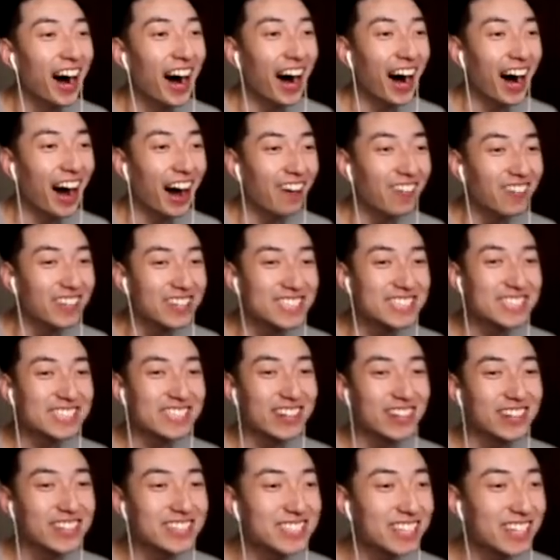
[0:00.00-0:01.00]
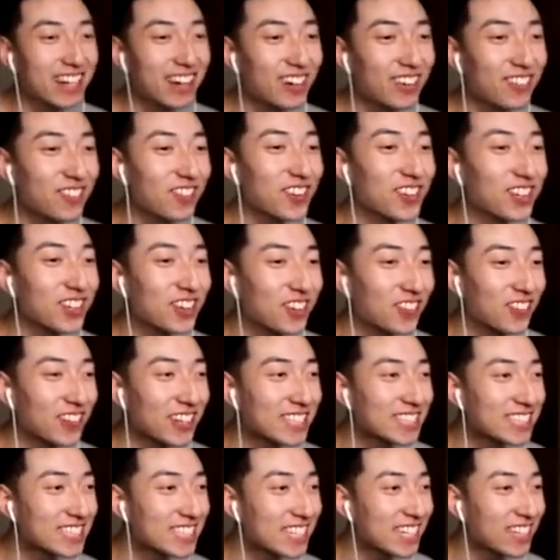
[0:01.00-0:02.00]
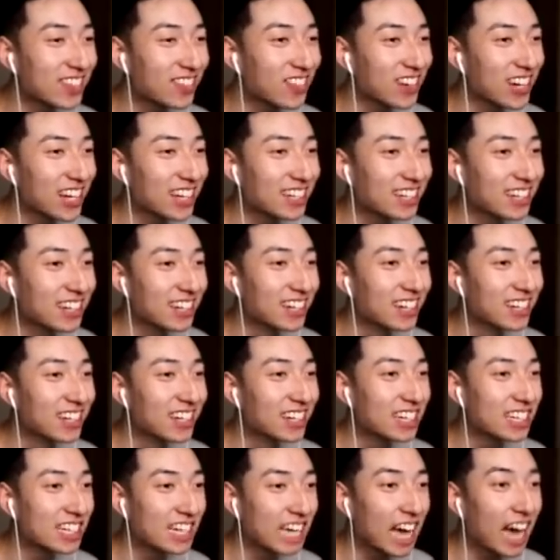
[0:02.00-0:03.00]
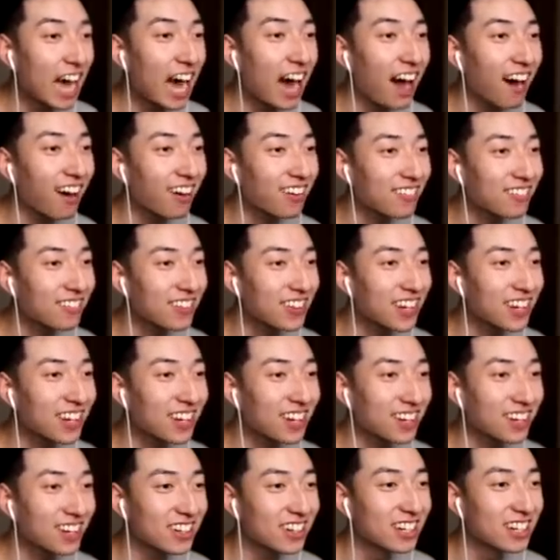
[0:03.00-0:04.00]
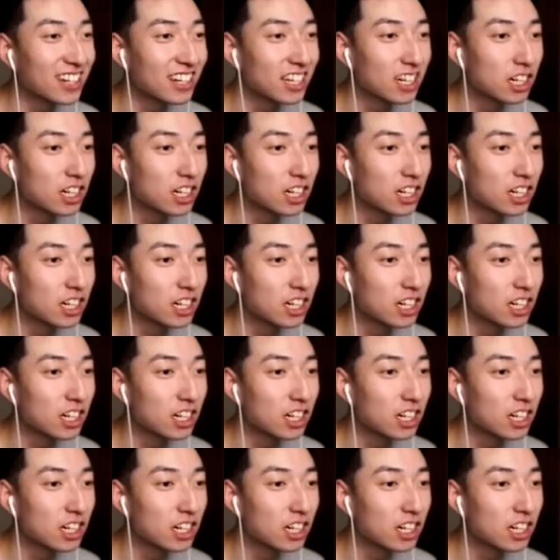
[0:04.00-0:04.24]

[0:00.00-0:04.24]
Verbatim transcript: I was so scared for the green stick man. Get out of there!